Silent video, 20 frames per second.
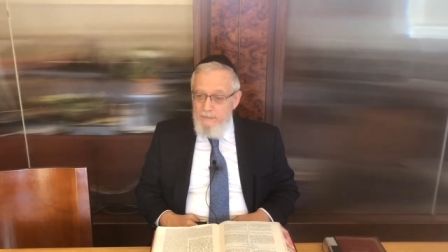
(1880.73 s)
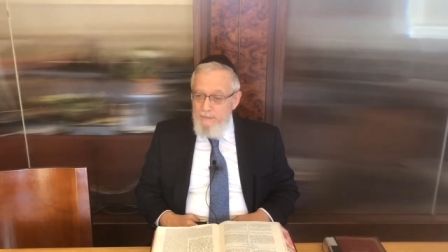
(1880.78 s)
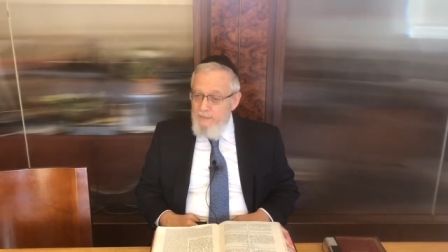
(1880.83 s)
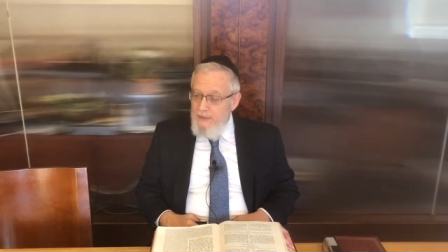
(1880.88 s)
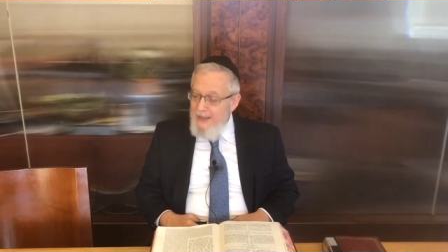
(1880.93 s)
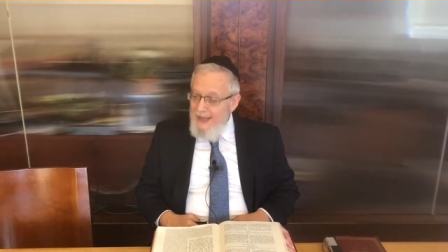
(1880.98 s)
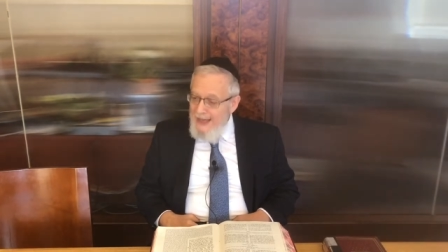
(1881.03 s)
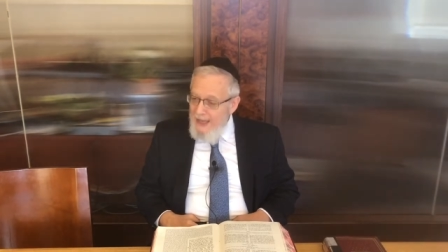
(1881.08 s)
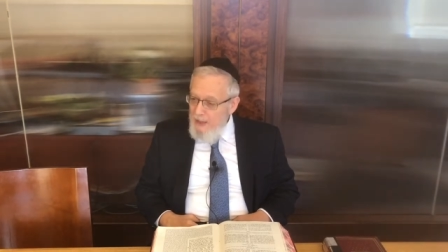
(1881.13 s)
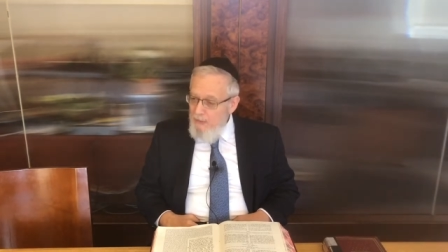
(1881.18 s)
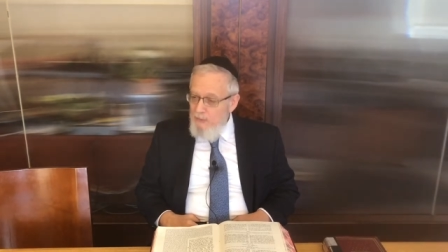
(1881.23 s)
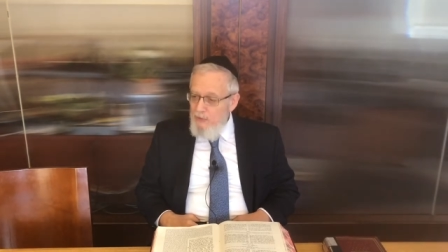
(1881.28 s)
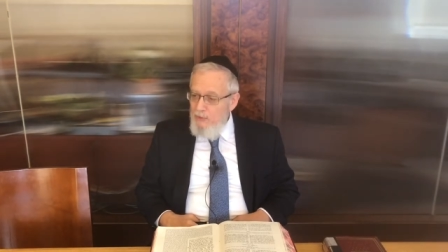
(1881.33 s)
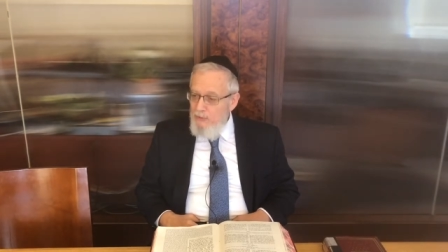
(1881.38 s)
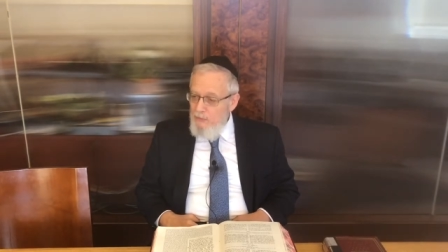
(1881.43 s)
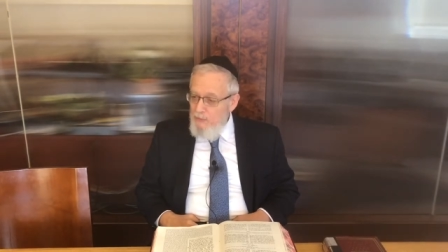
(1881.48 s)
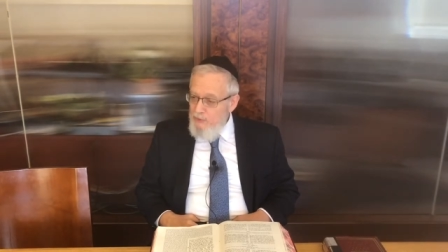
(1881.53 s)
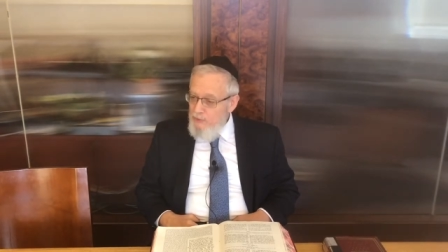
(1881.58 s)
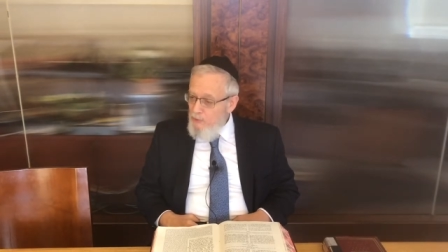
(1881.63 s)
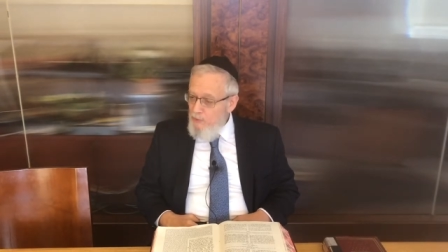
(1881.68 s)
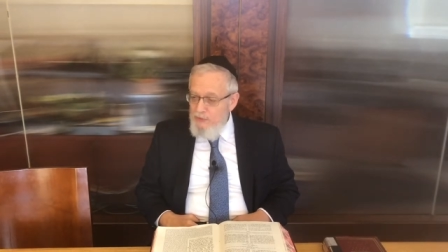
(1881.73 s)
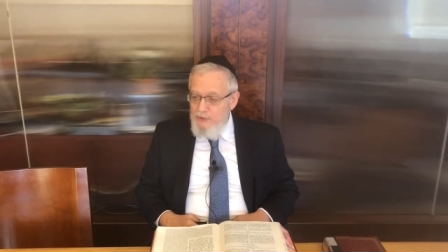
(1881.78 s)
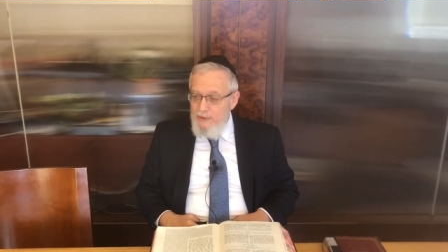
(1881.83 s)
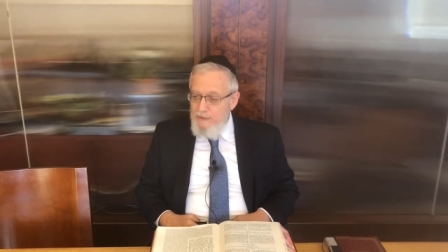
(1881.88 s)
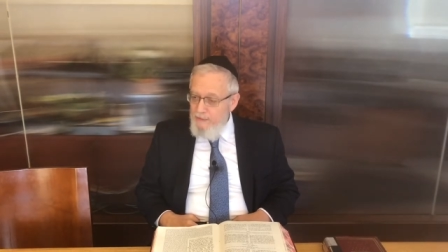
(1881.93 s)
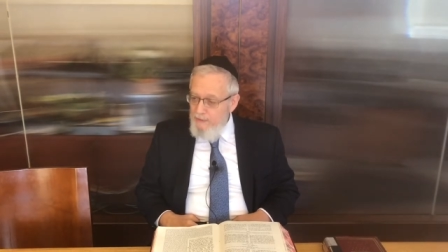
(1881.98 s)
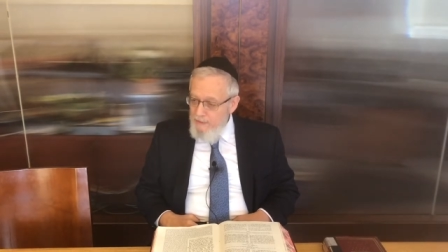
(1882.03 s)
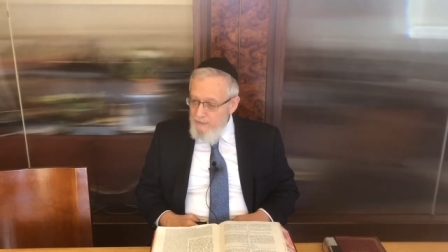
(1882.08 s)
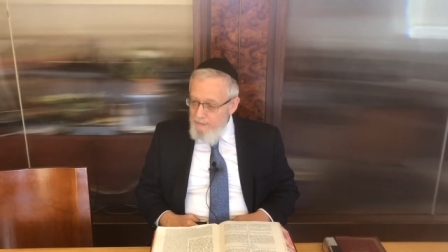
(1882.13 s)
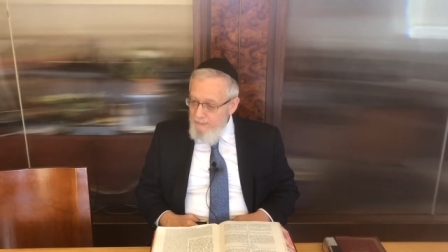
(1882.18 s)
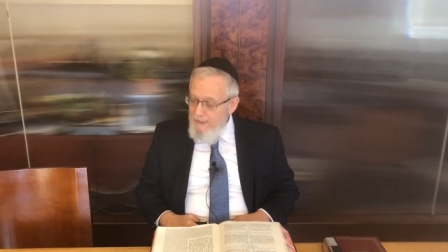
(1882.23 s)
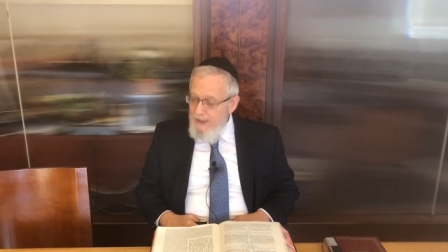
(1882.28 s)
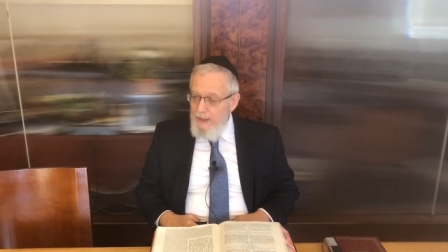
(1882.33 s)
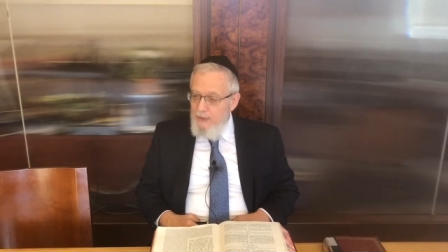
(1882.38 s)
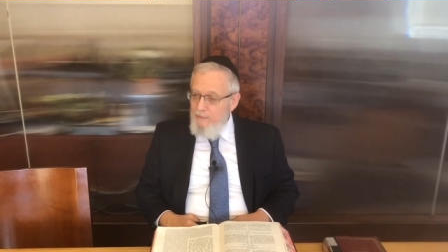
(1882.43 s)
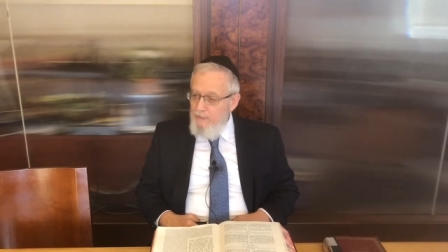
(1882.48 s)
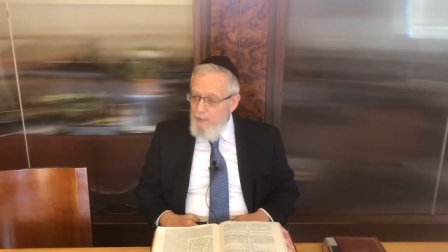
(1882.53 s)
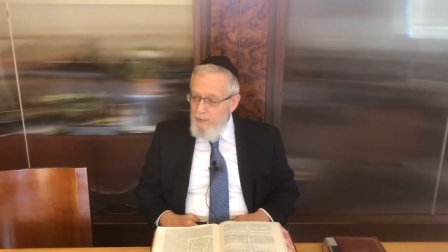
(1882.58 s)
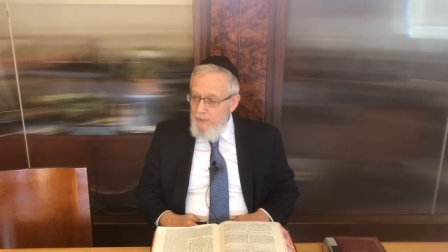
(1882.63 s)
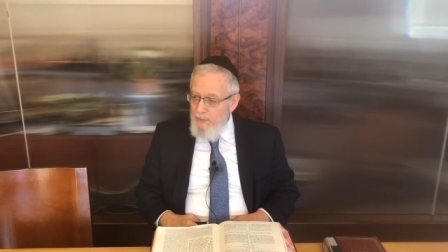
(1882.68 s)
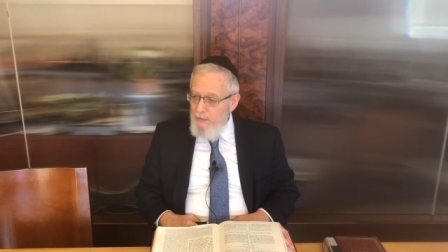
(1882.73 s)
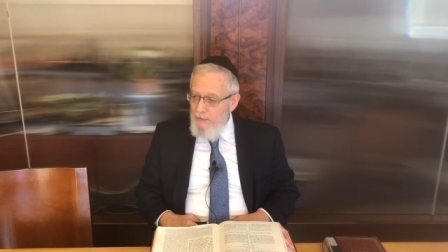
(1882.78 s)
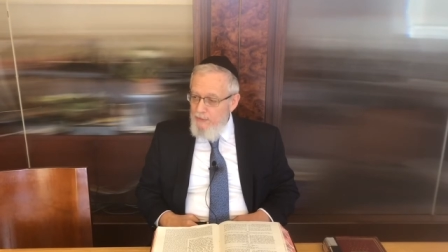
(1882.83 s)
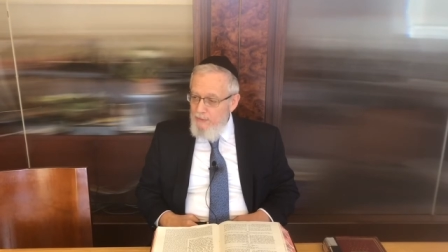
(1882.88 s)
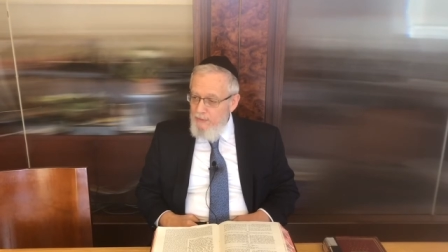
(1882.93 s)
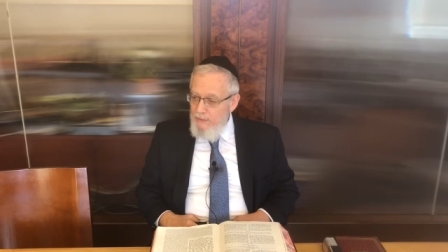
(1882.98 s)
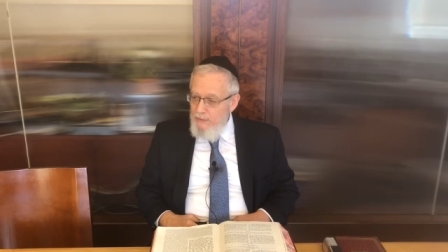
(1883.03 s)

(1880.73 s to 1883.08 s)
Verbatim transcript: the animal was also made of earth.